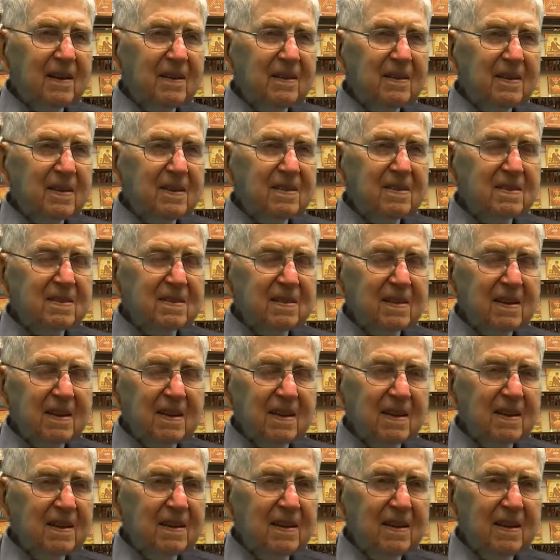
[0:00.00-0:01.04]
It's
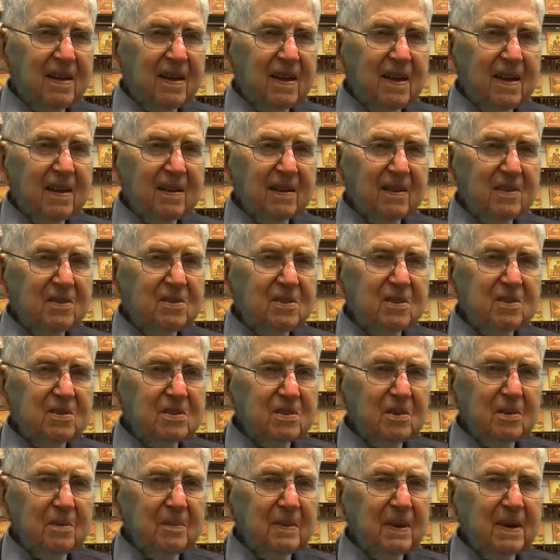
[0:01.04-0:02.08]
just
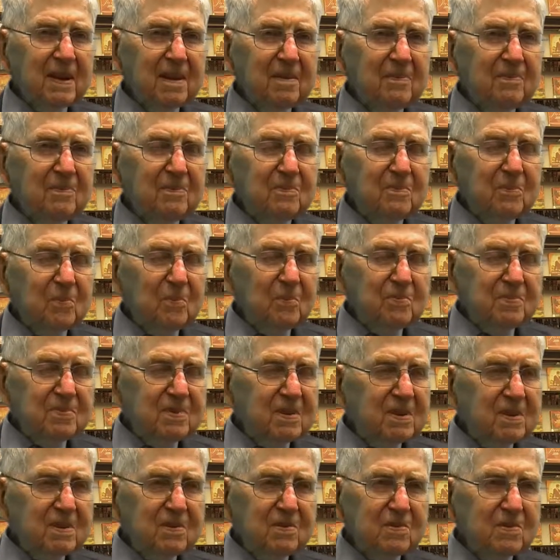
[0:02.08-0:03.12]
so many,
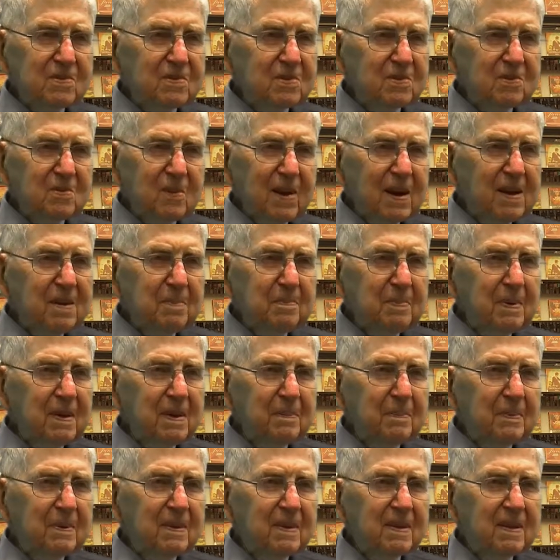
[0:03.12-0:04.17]
just great
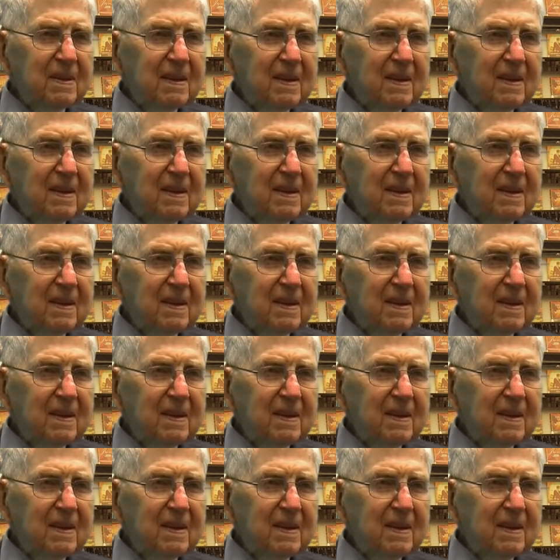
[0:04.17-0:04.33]
people.